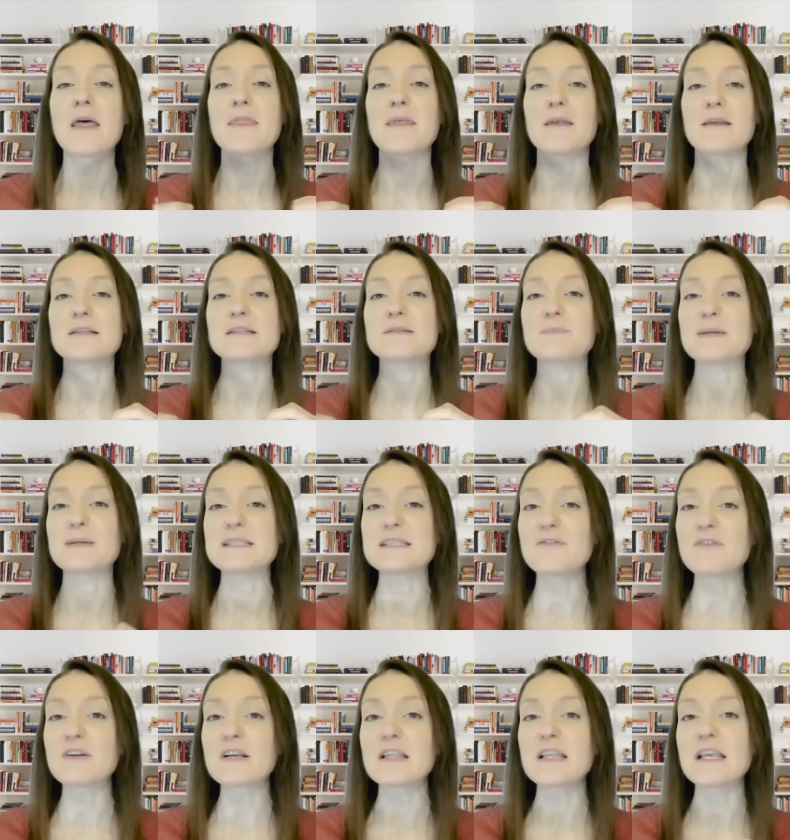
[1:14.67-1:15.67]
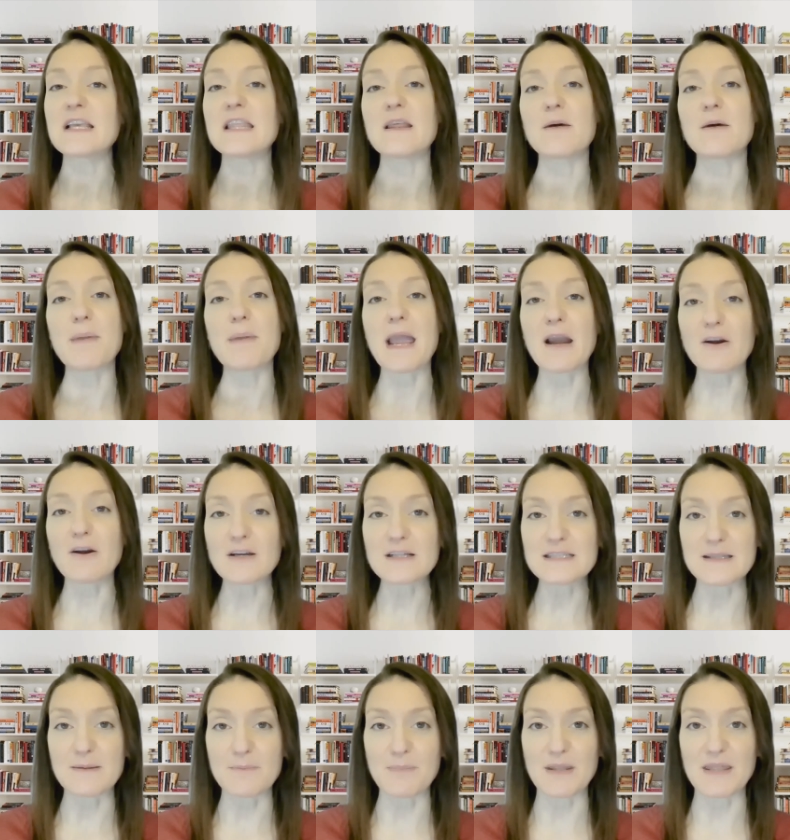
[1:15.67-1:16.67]
the, specifically the
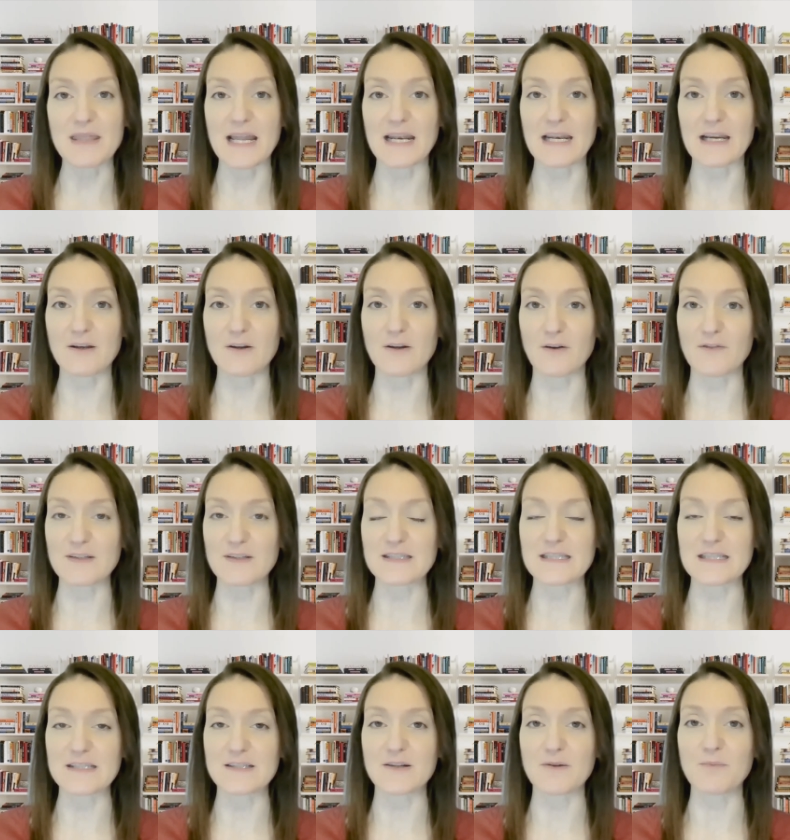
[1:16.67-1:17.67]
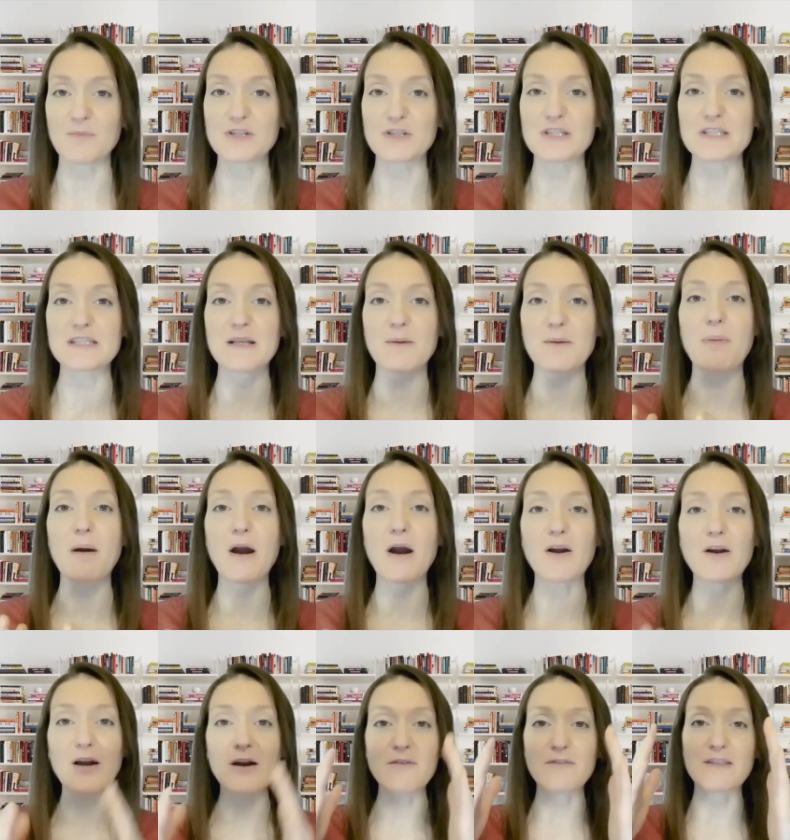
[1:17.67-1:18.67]
parasympathetic nervous system, which is a
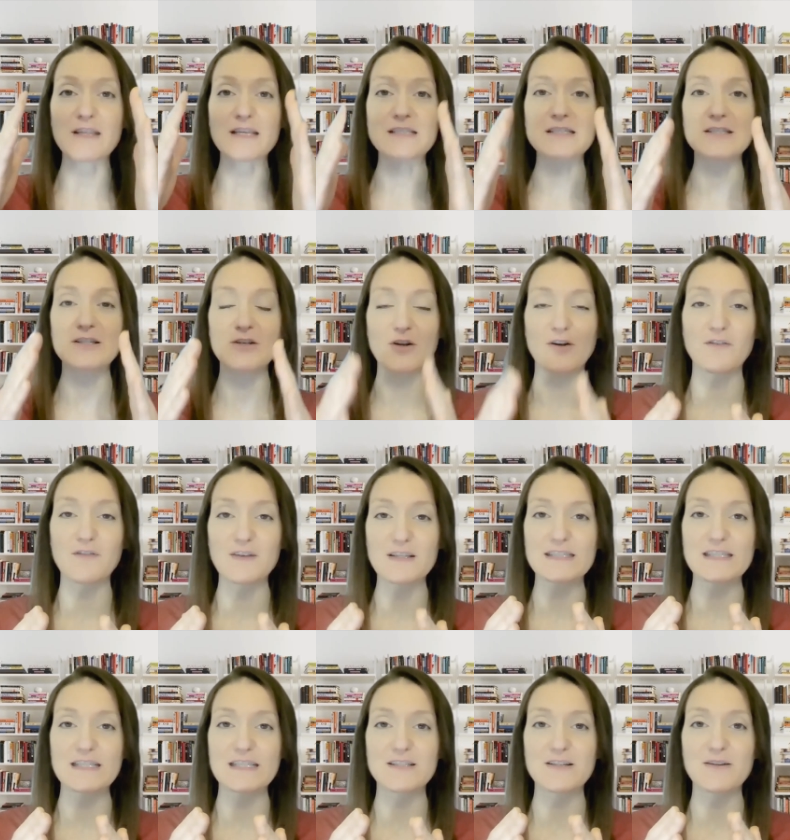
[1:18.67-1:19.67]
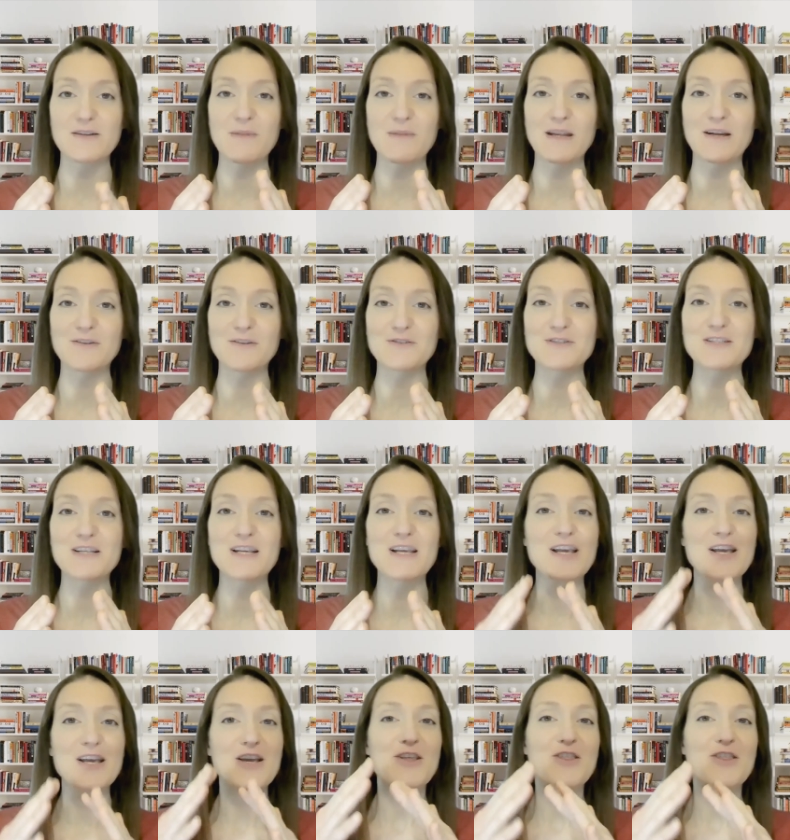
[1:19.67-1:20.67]
part of this nervous system. There's
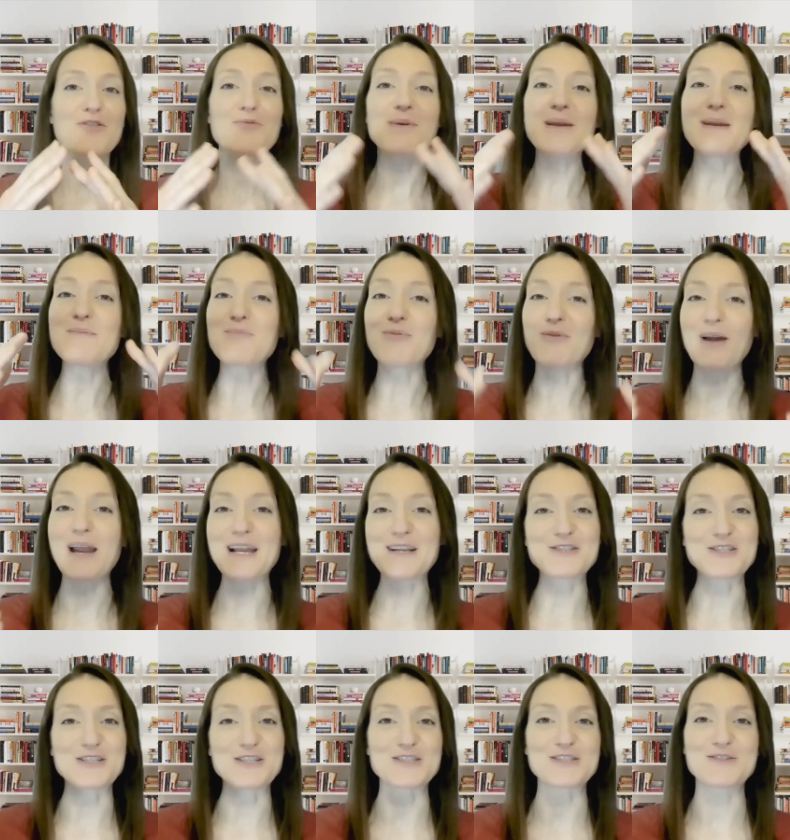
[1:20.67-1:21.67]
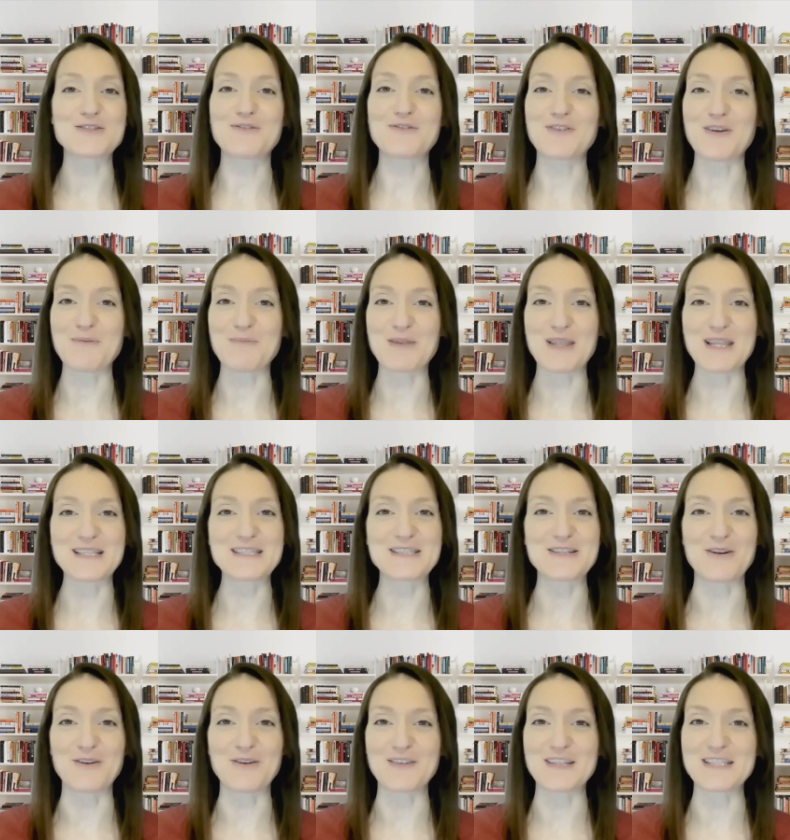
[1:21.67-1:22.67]
three branches from this
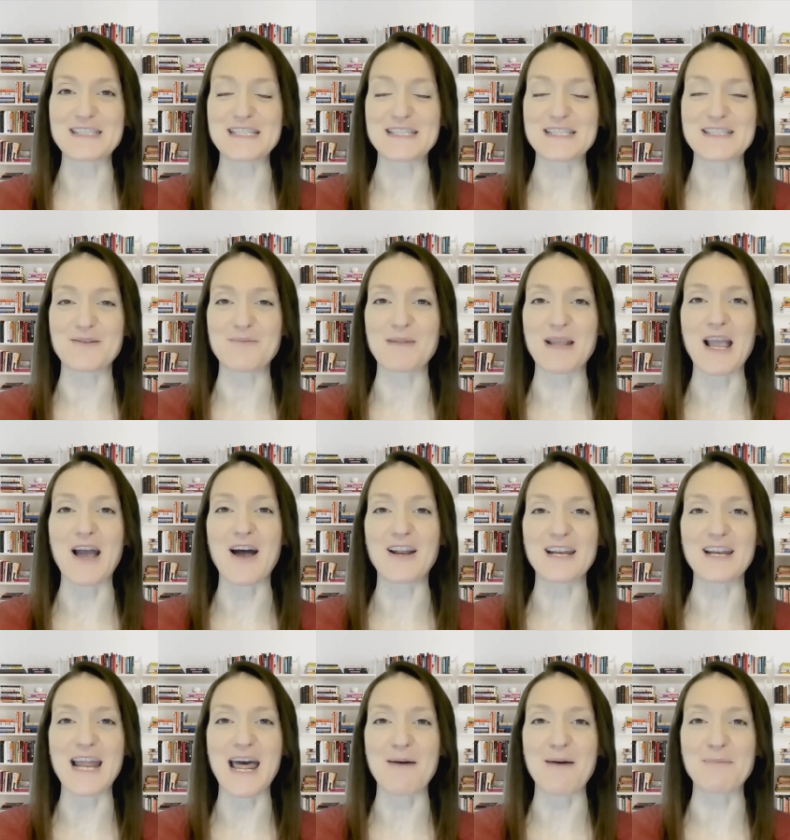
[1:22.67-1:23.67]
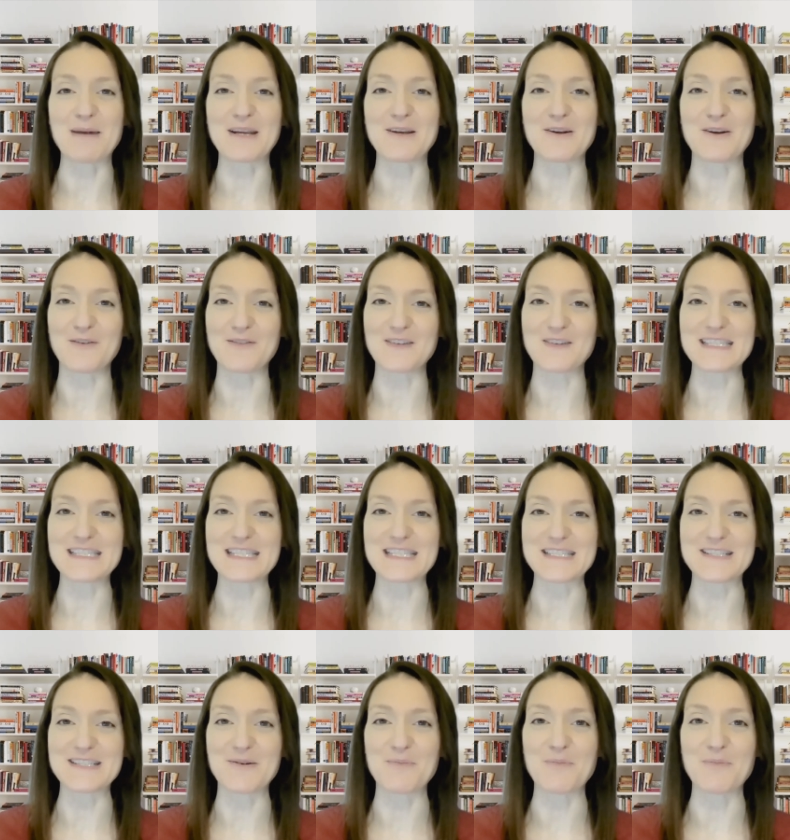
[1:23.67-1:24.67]
nervous system the autonomic nervous
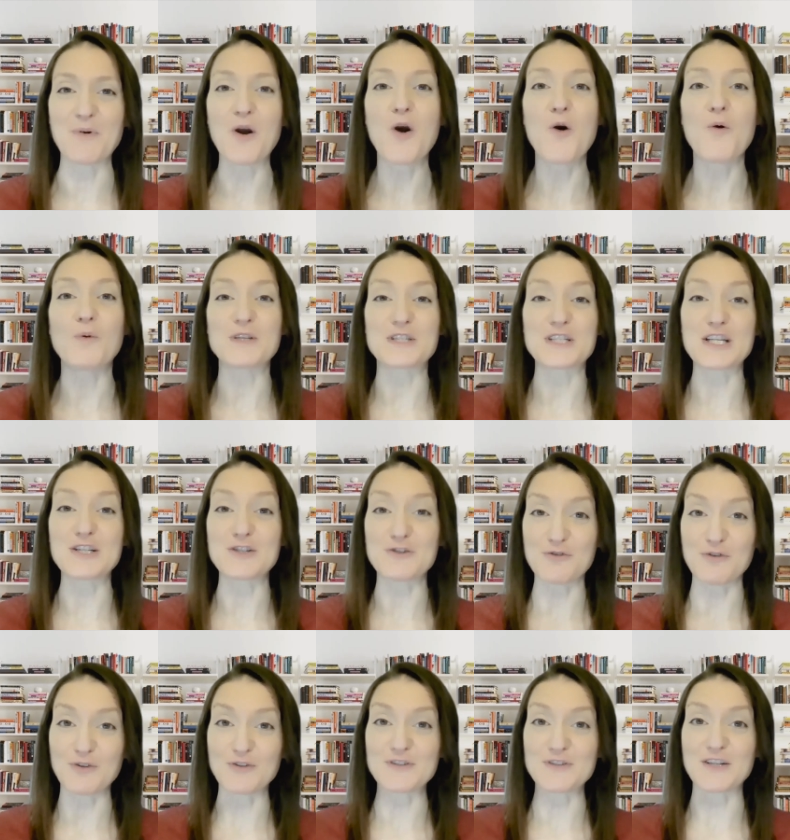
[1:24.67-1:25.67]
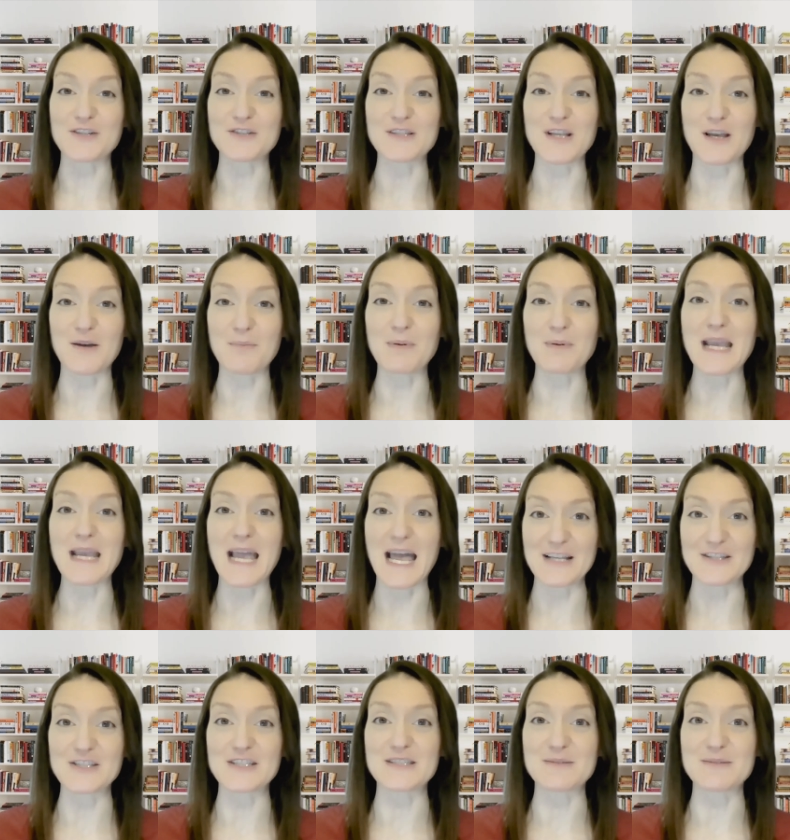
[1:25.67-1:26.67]
system, which controls our
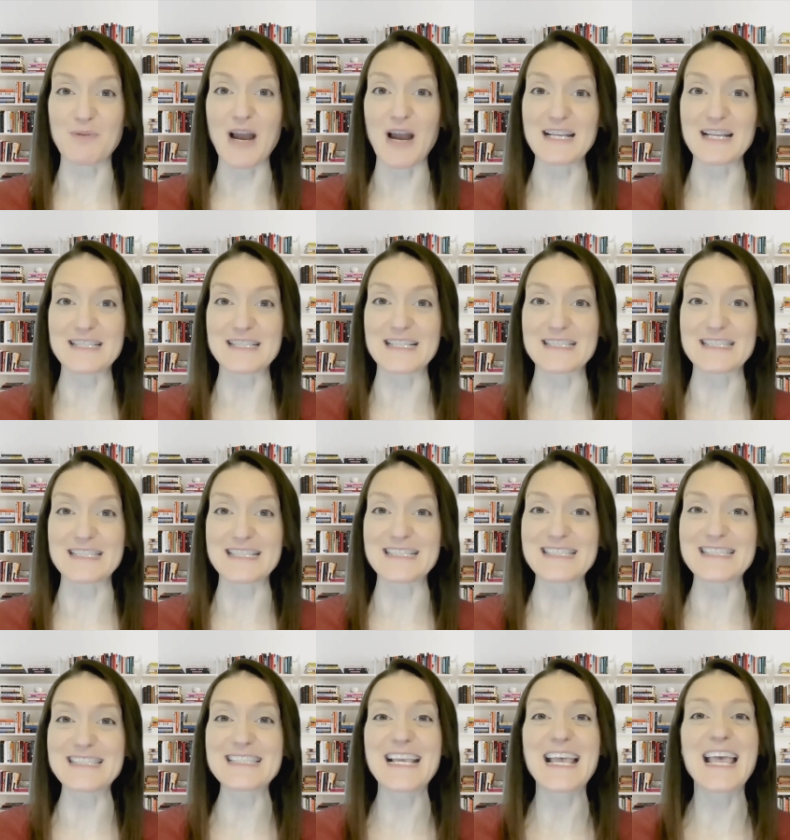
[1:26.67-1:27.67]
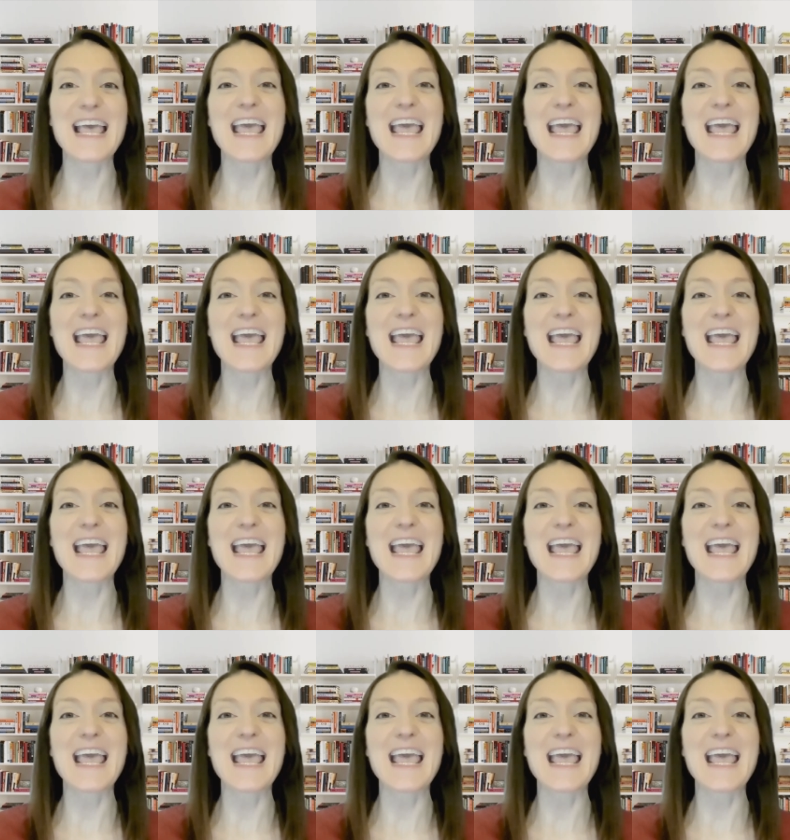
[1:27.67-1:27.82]
subconscious processes.